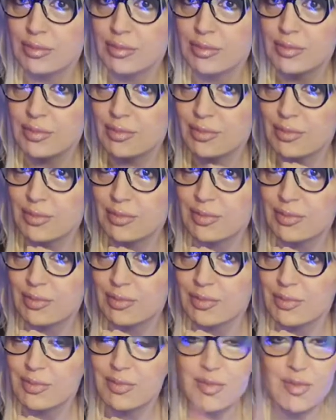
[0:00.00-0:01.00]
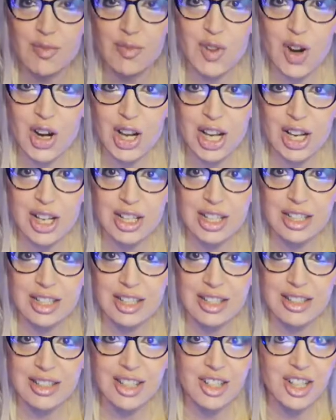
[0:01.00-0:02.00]
Very good.
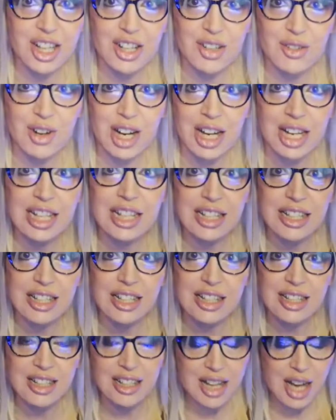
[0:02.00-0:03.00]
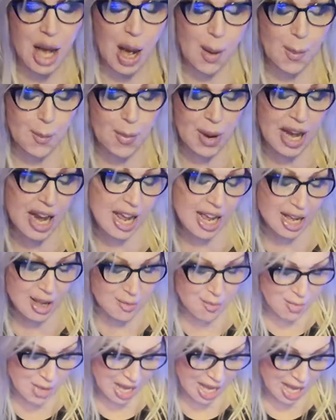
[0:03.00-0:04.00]
Did you get it right?
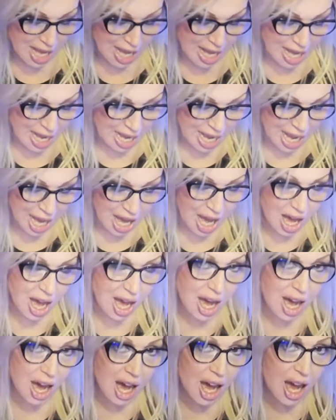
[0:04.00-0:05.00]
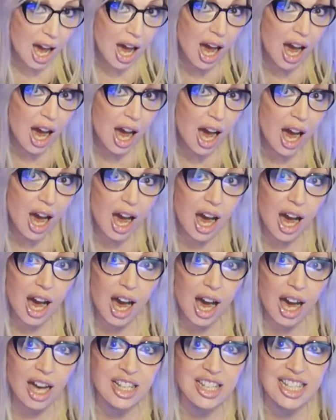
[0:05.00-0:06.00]
Play me
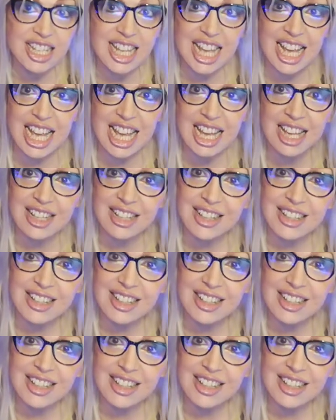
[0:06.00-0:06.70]
a C.